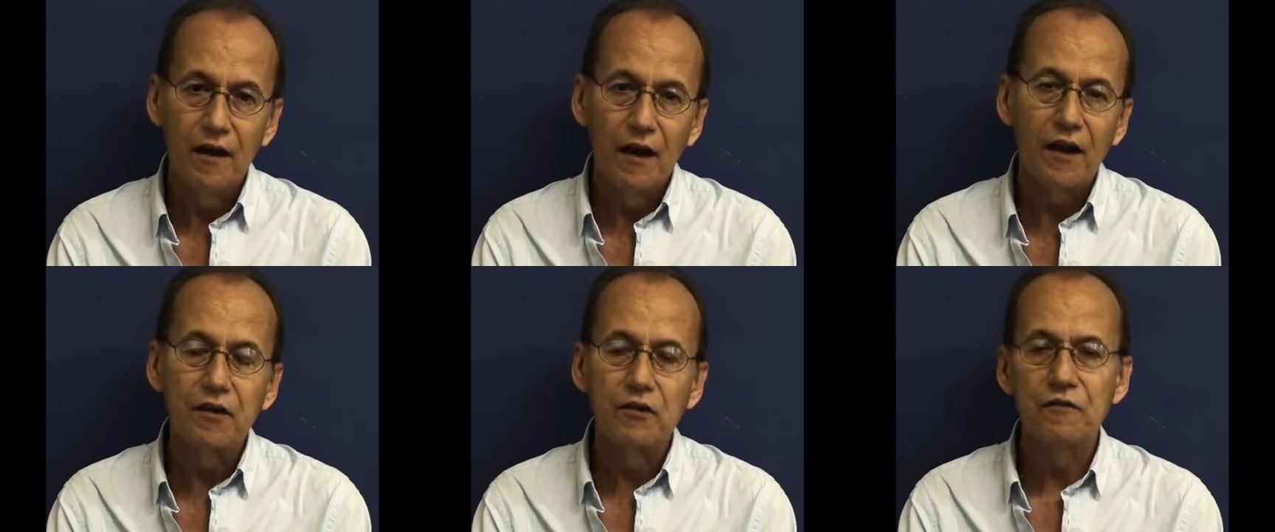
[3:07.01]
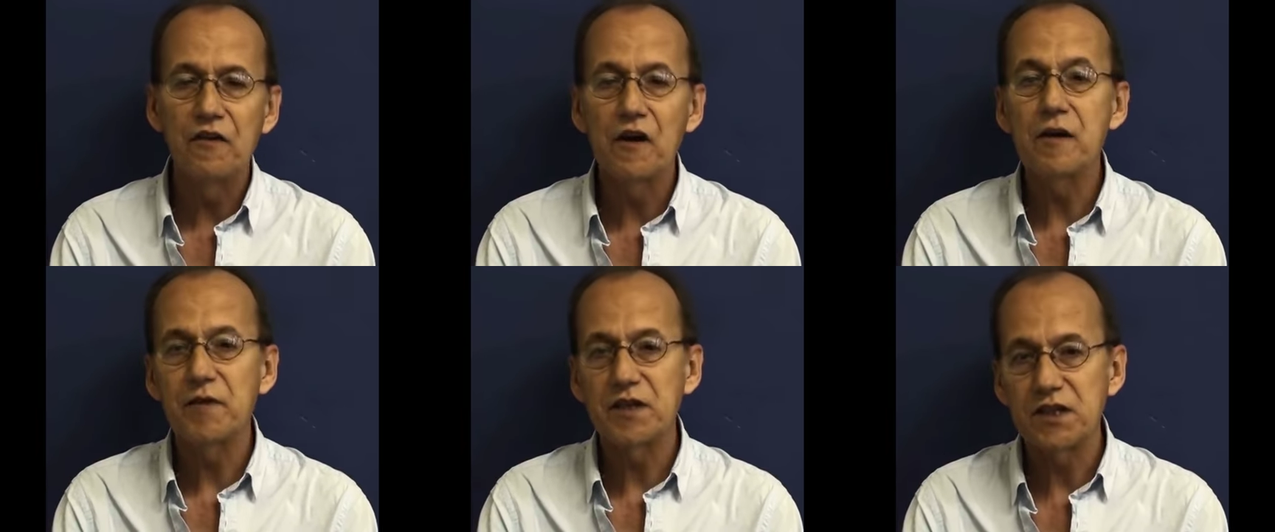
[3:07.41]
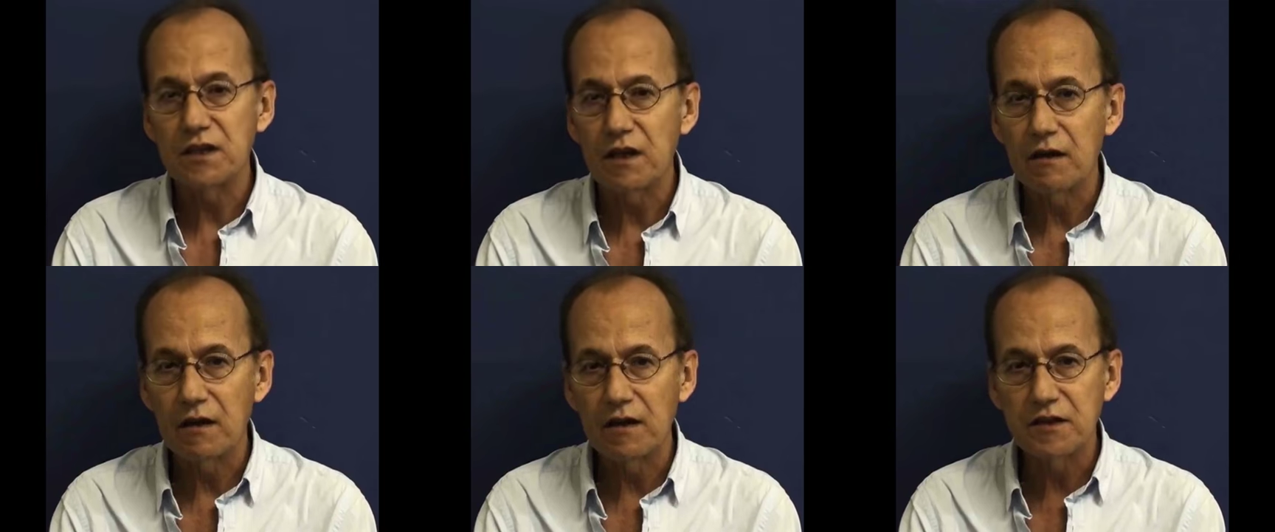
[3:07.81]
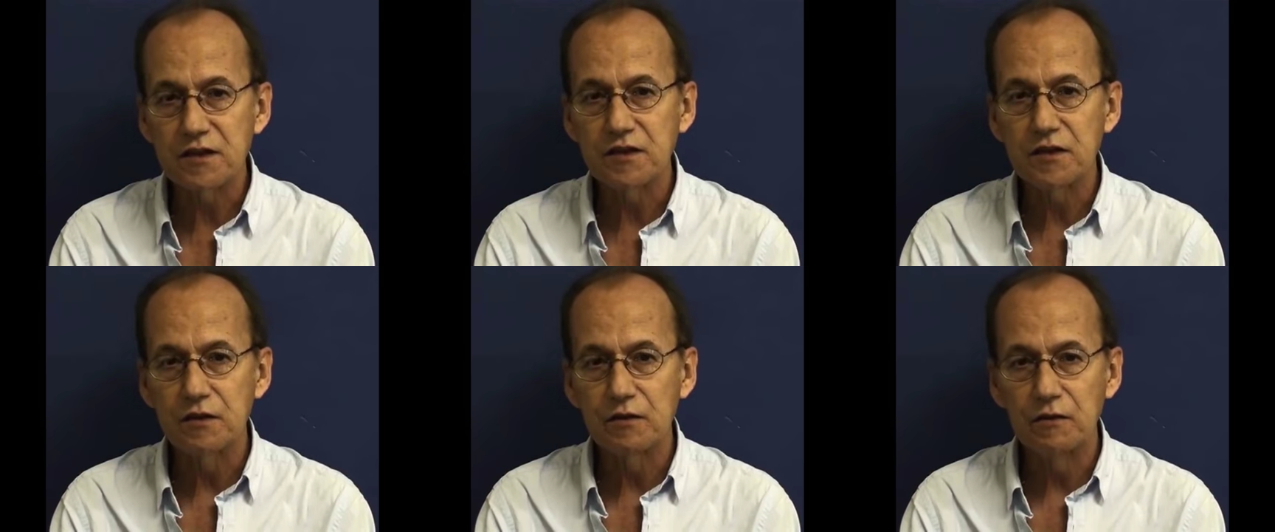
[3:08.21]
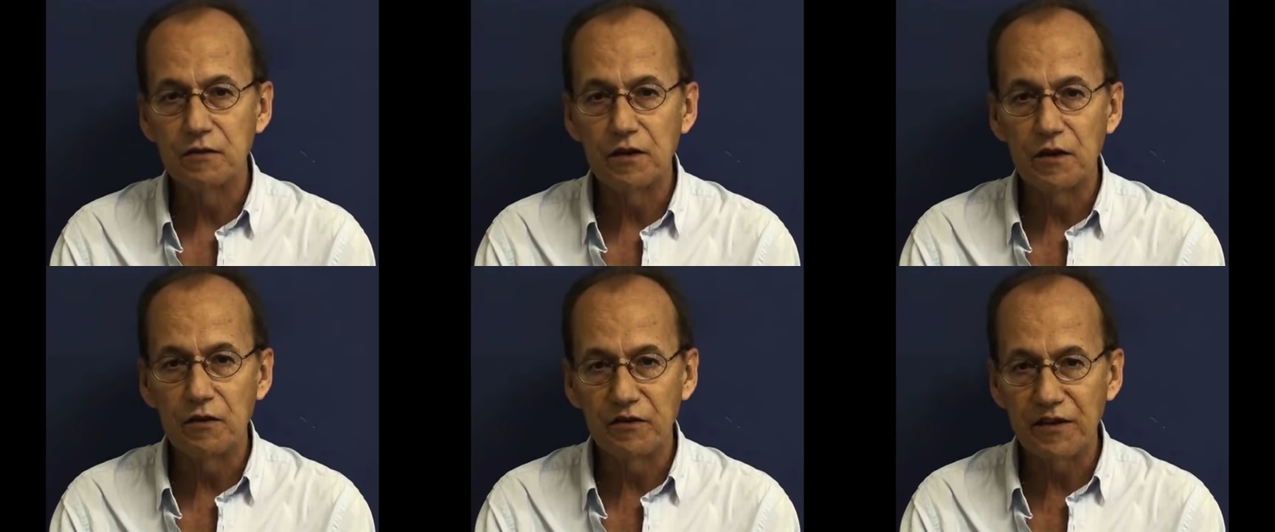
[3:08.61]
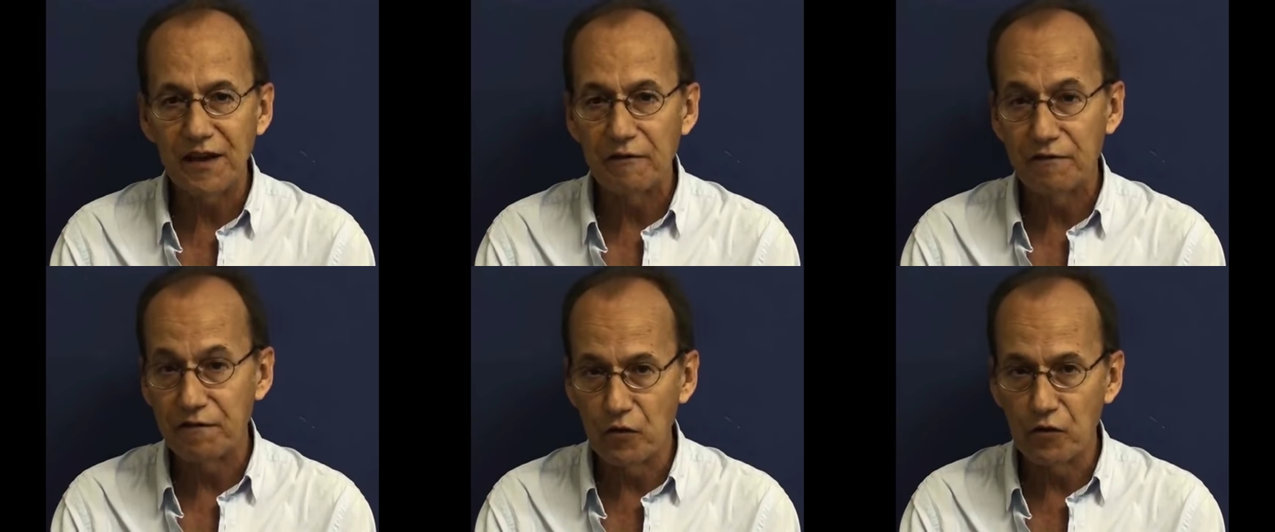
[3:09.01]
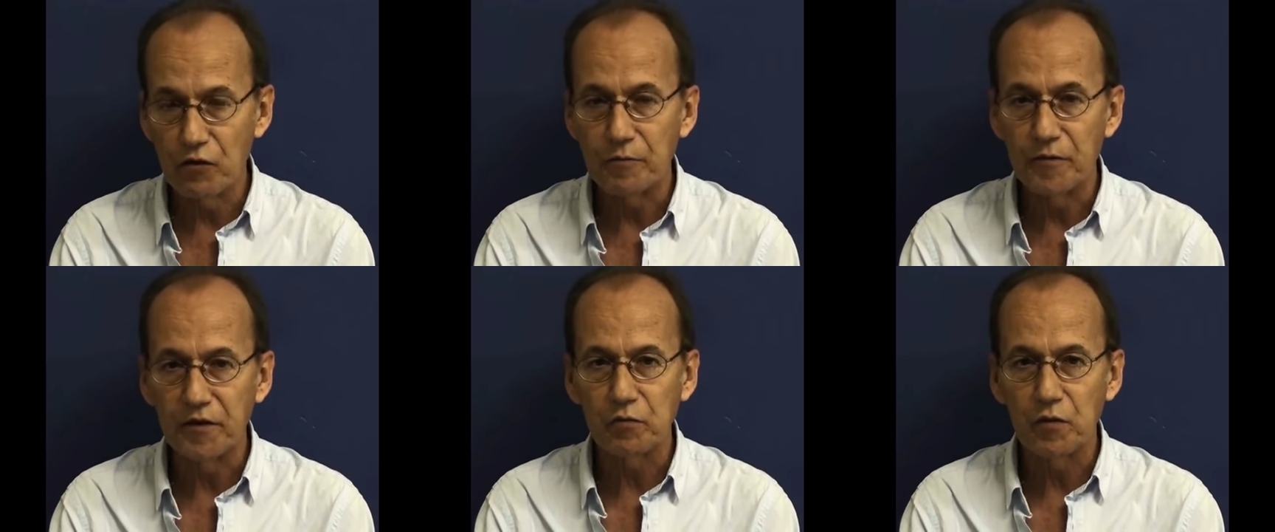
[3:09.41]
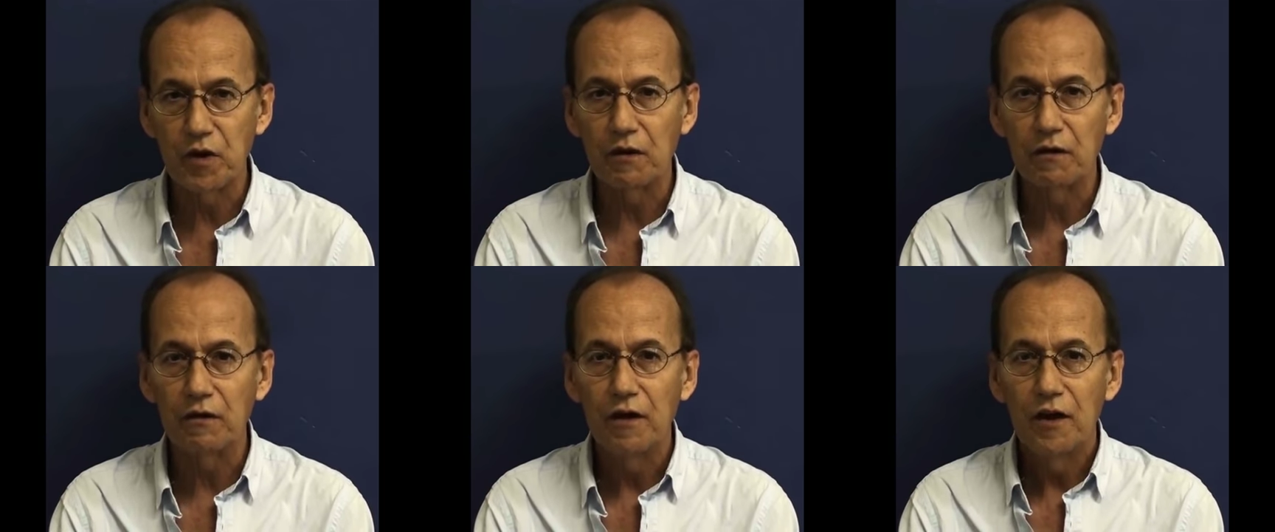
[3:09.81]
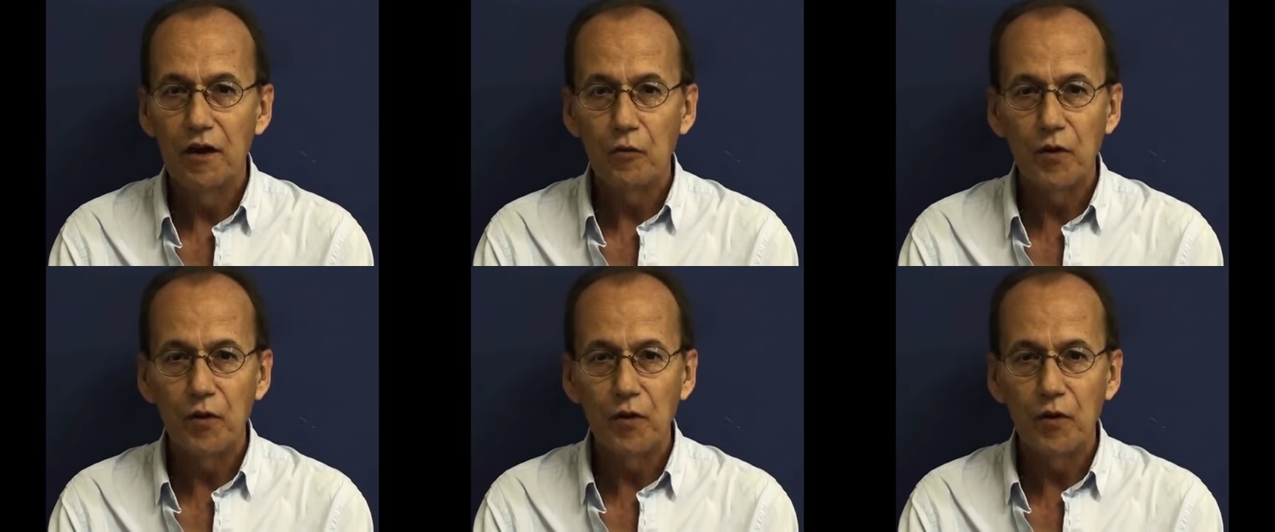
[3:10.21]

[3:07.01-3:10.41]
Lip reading: And you're very much encouraged to use our forum as well,